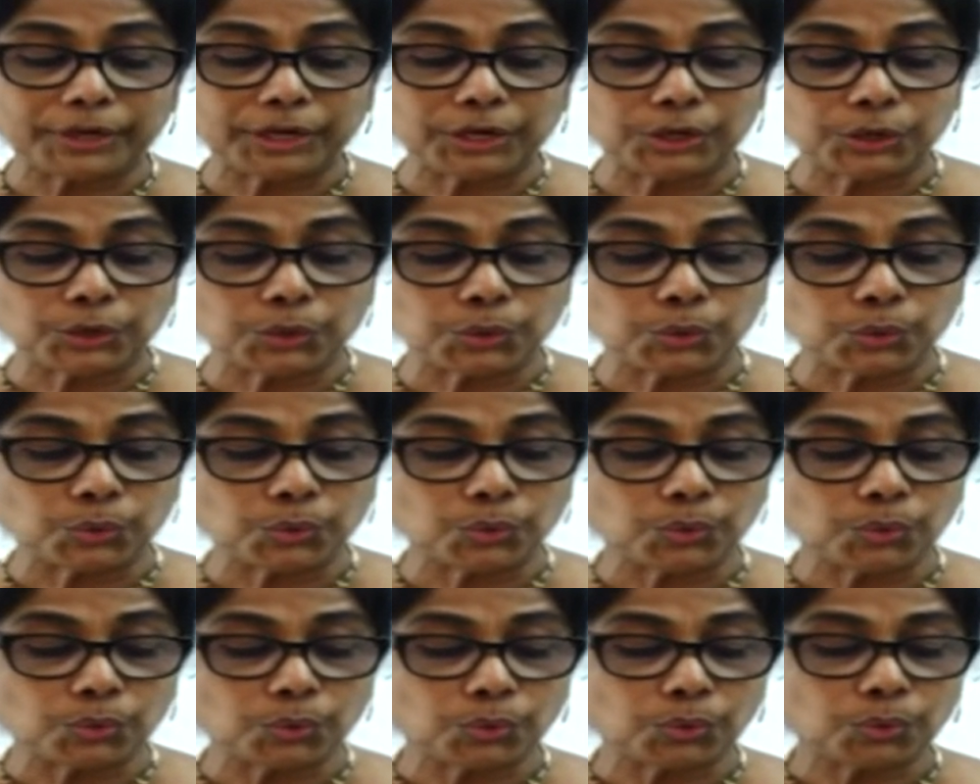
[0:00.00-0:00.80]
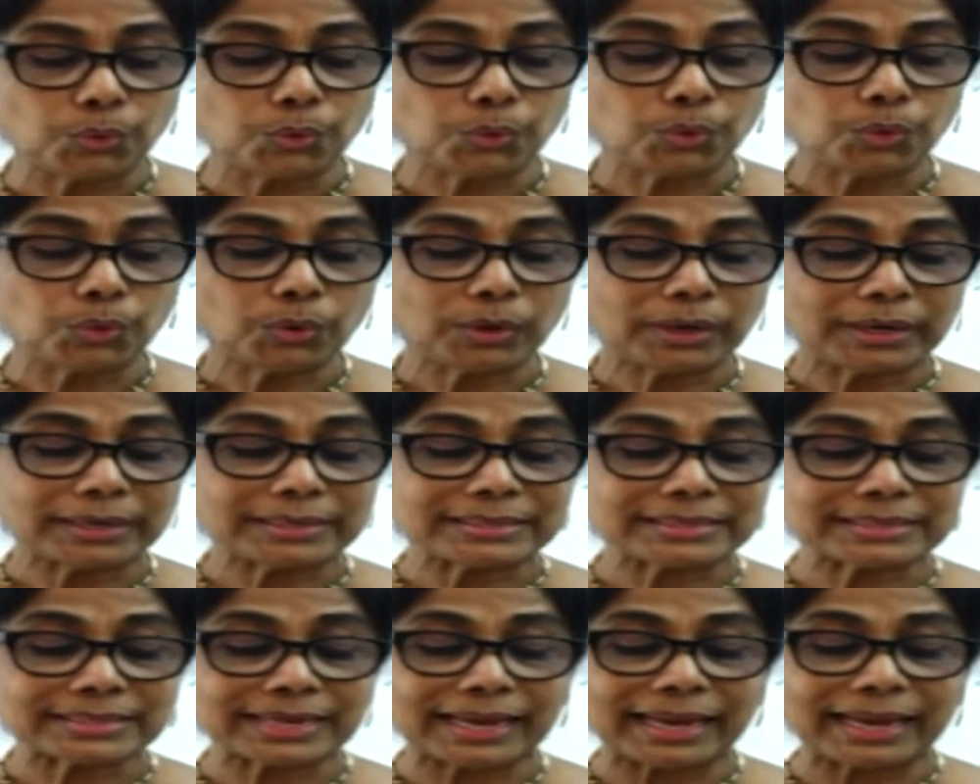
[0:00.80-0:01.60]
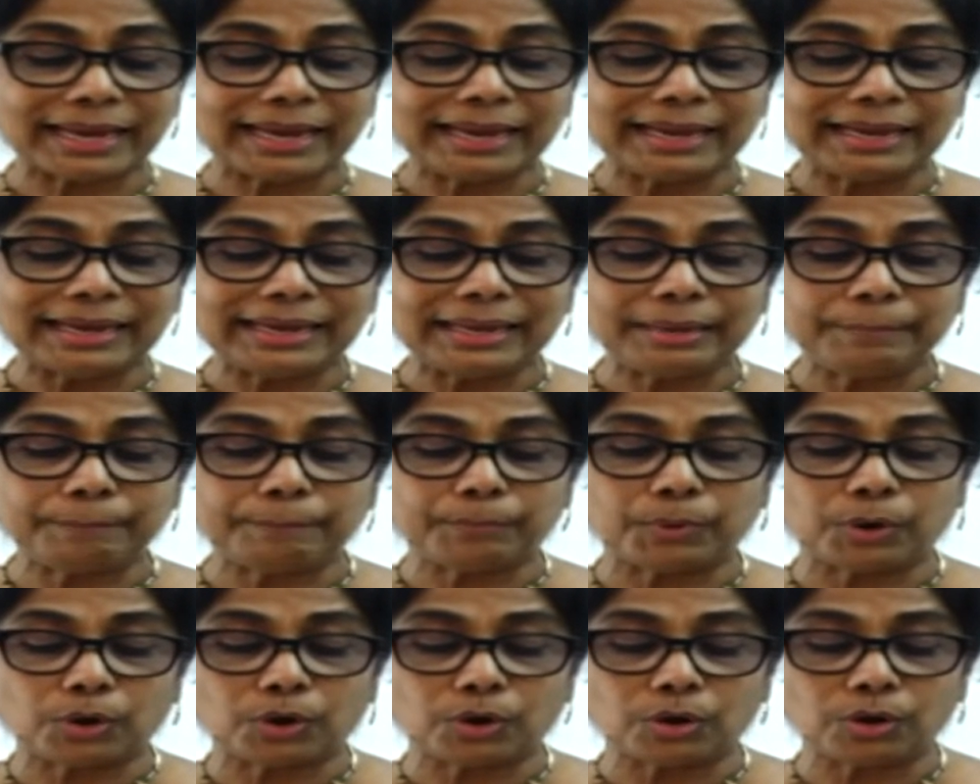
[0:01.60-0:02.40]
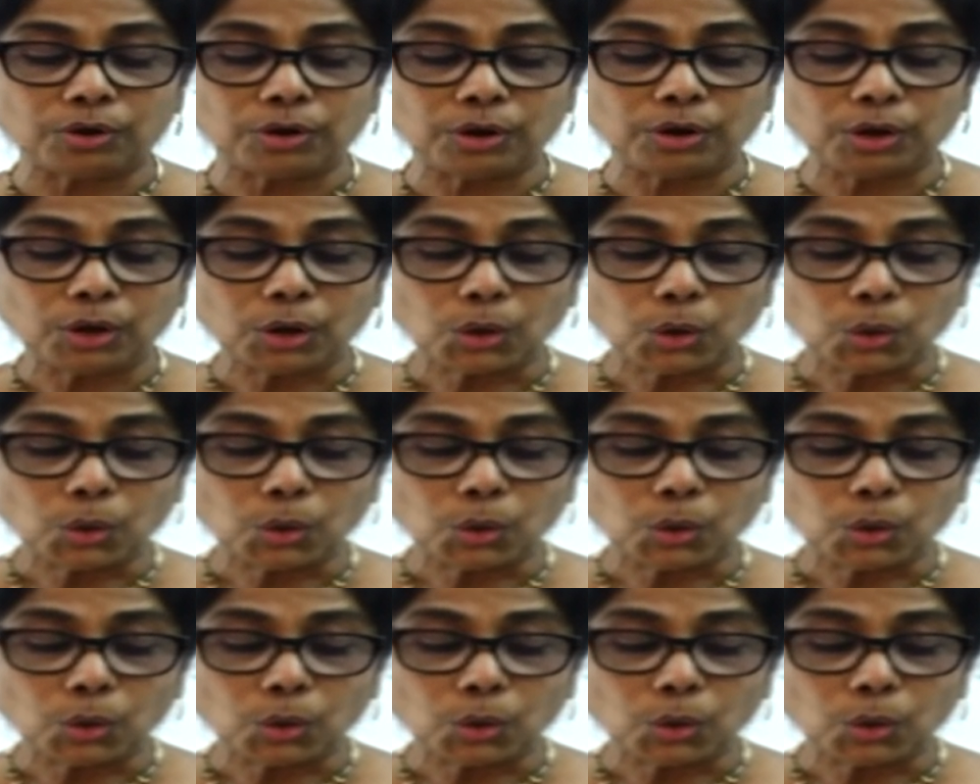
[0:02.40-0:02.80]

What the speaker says: into a scaly ball.